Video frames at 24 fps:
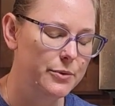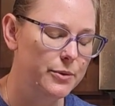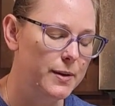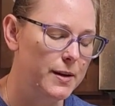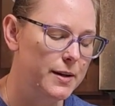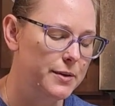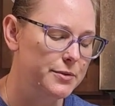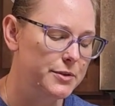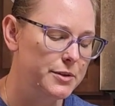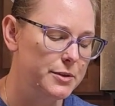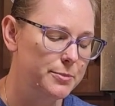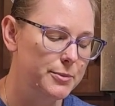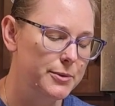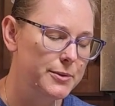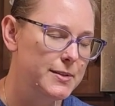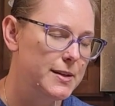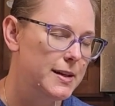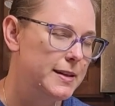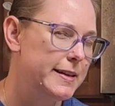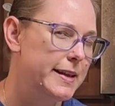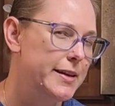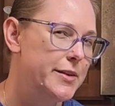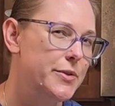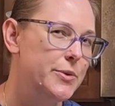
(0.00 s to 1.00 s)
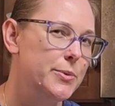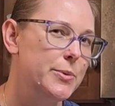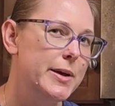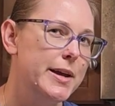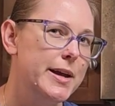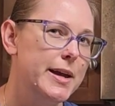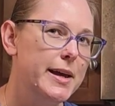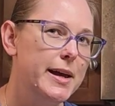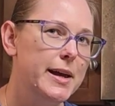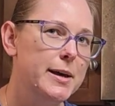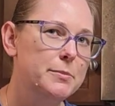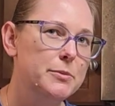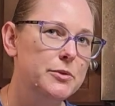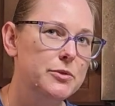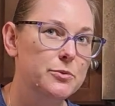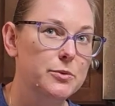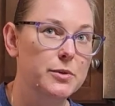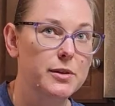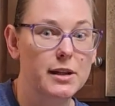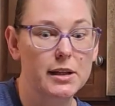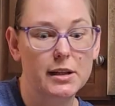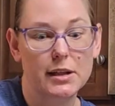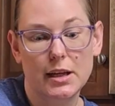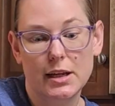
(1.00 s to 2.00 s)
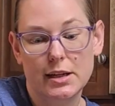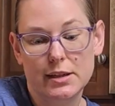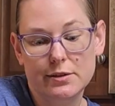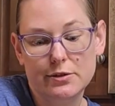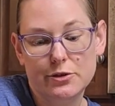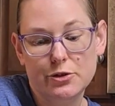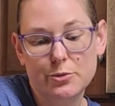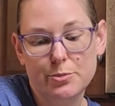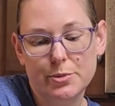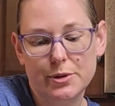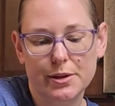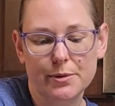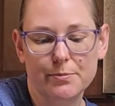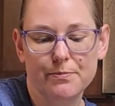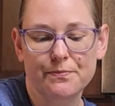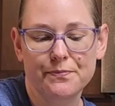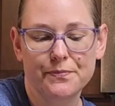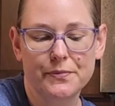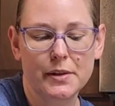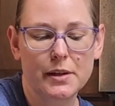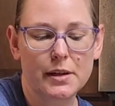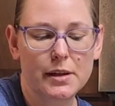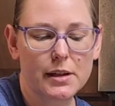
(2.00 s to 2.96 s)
loves to pretend like 3 a.m. is really like 2 p.m.